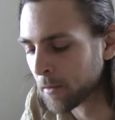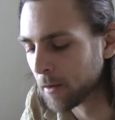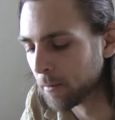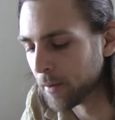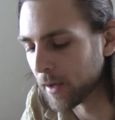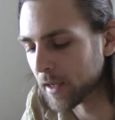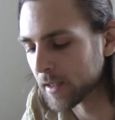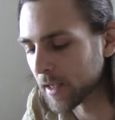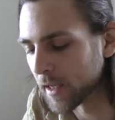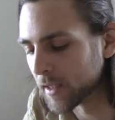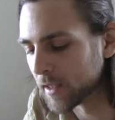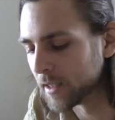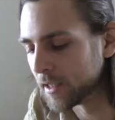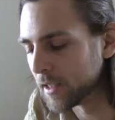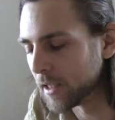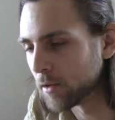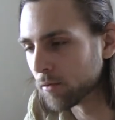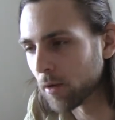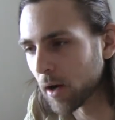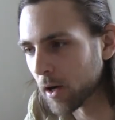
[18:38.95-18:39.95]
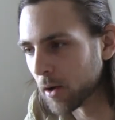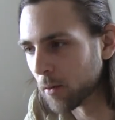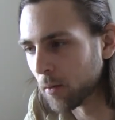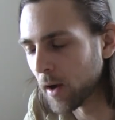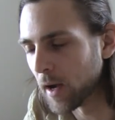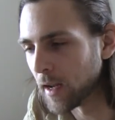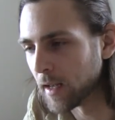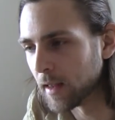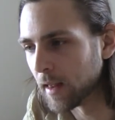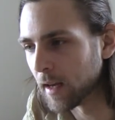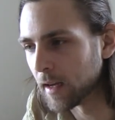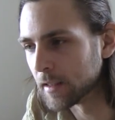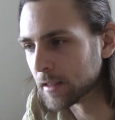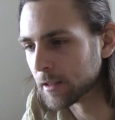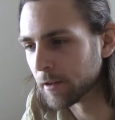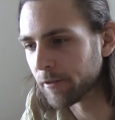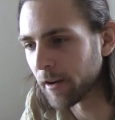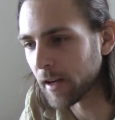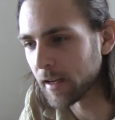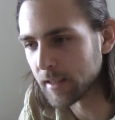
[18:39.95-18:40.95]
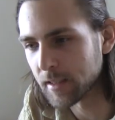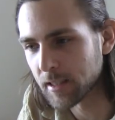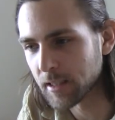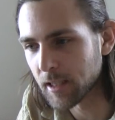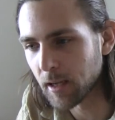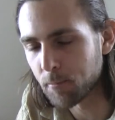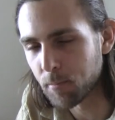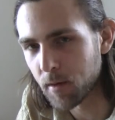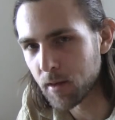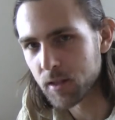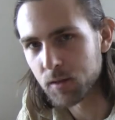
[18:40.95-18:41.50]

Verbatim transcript: because I could see right away that as if I didn't step in,